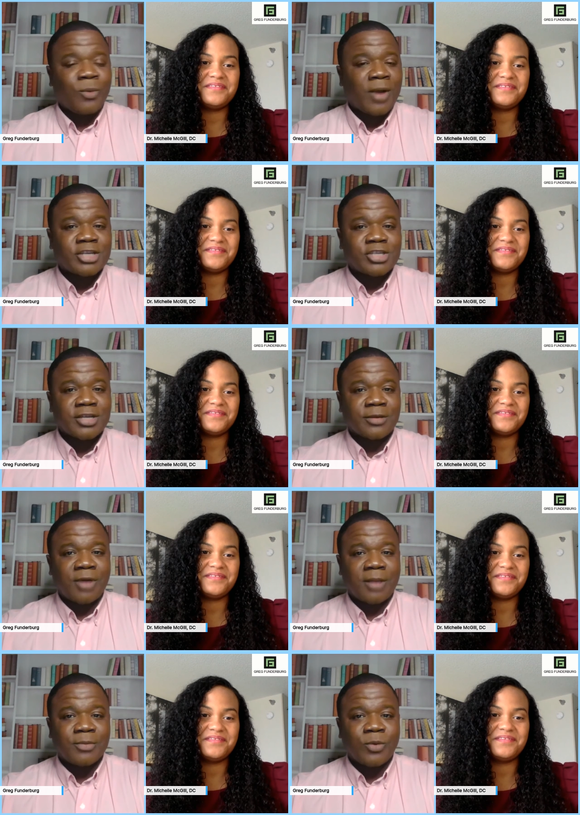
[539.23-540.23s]
Speaker 1: watching, they're
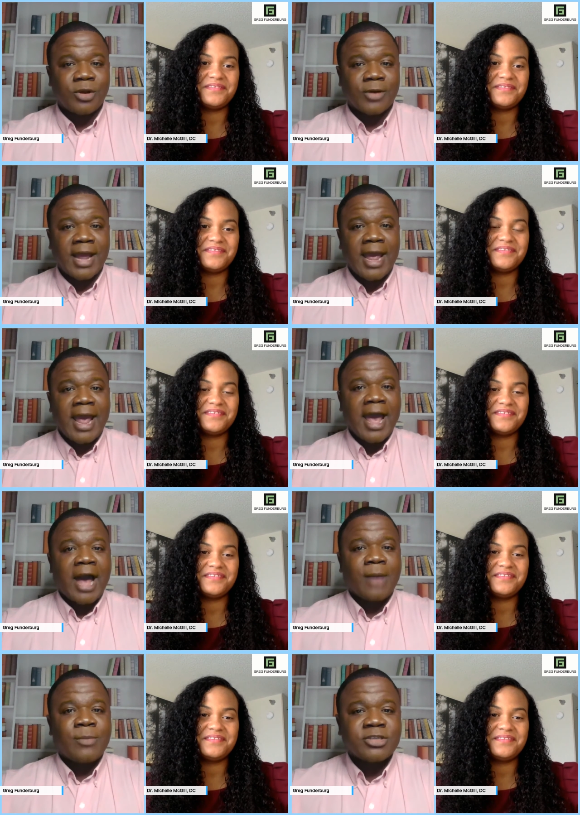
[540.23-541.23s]
probably wondering
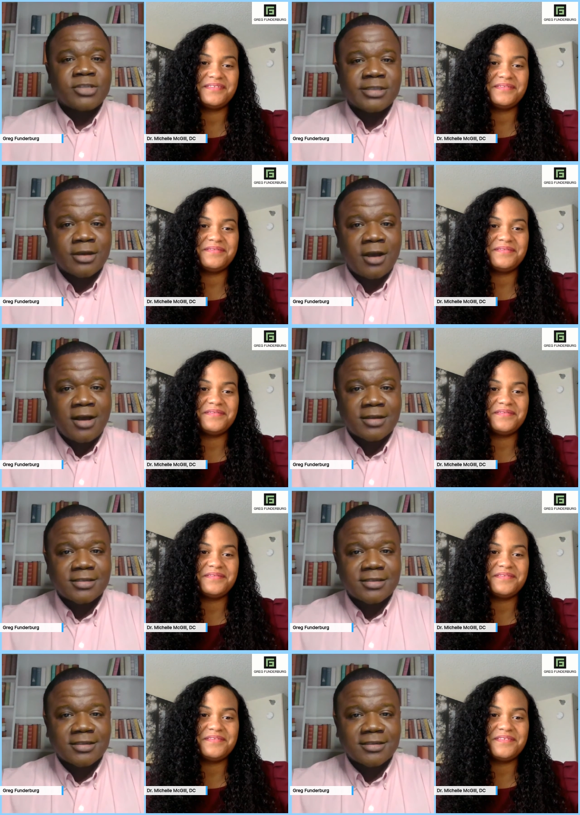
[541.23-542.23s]
how much does it
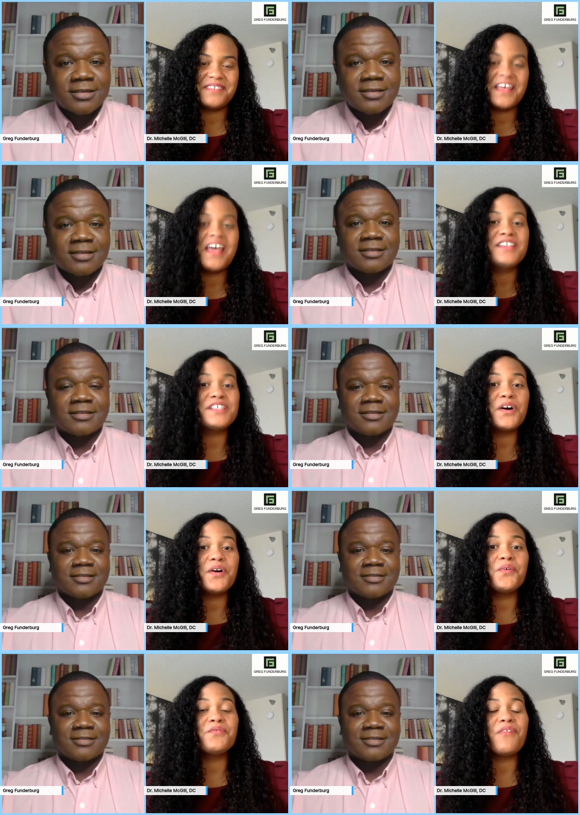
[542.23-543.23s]
cost?
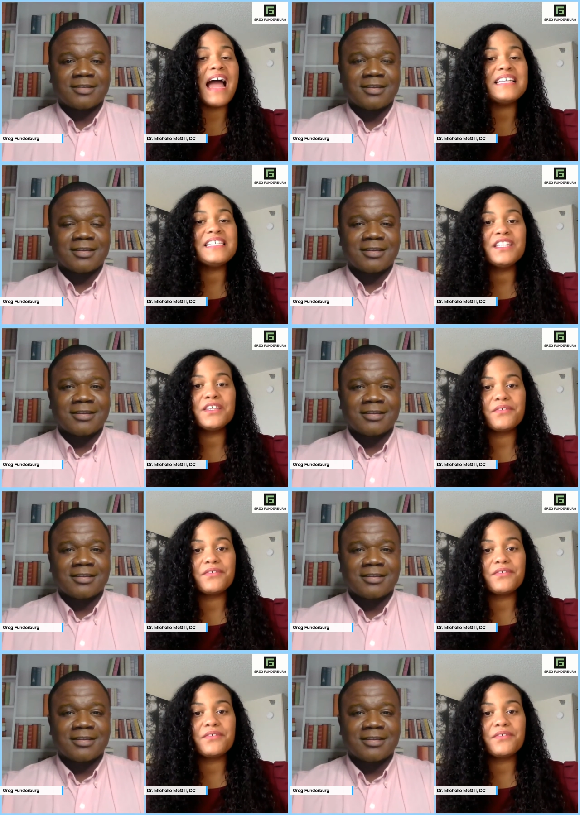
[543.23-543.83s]
Speaker 2: So Rising